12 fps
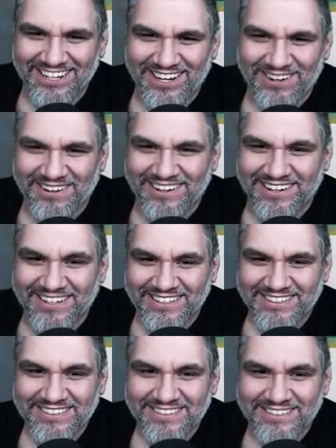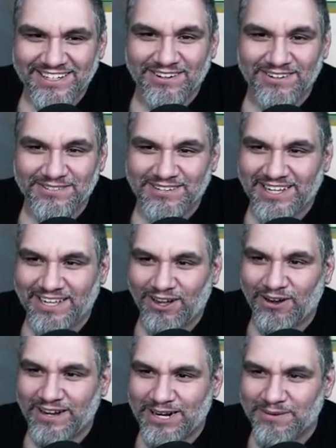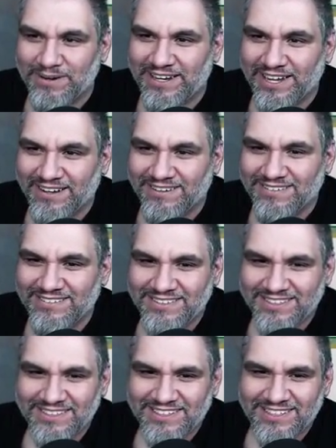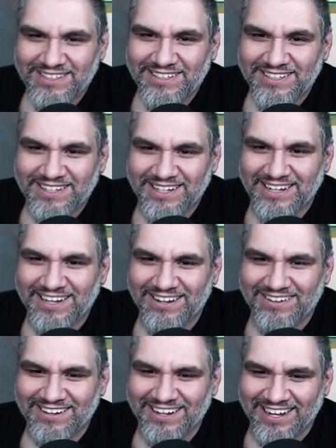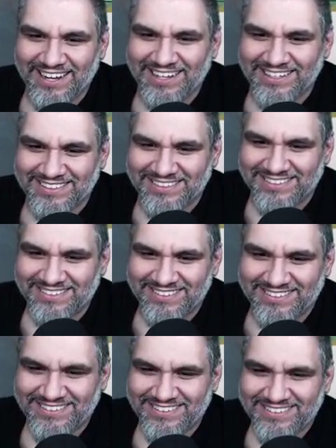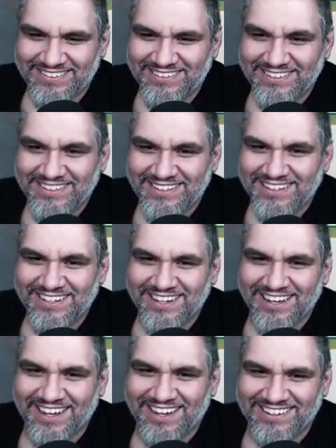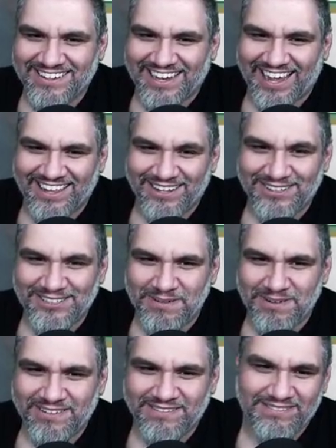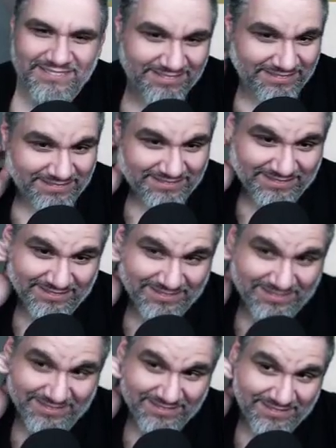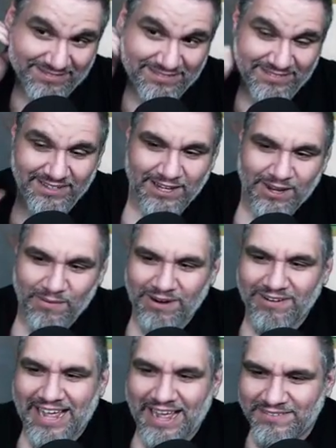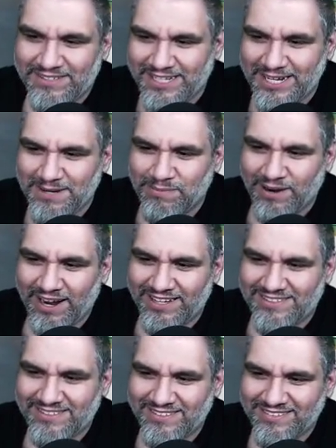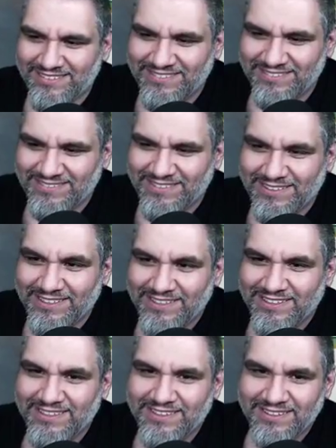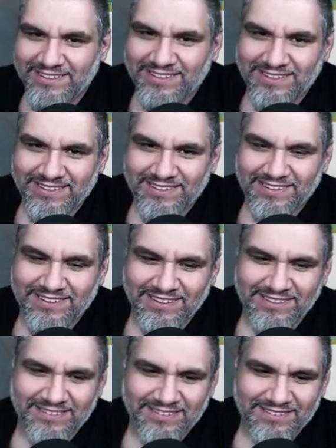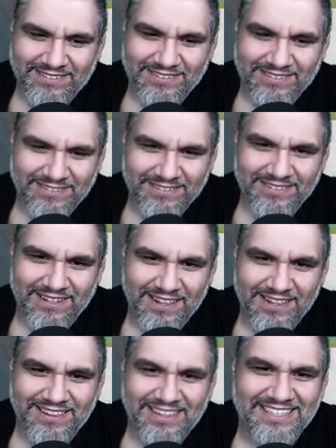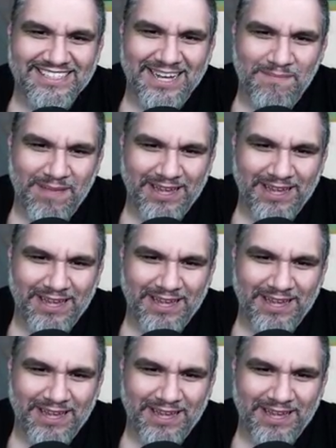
lord. Oh, oh, here we go. Yeah, we're gonna splash there that bad is. boy. No, don't do it. Okay, let us cover. Let's take the mana confluence. We already have City of Brass. So what? You gotta pay to play, buddy. This guy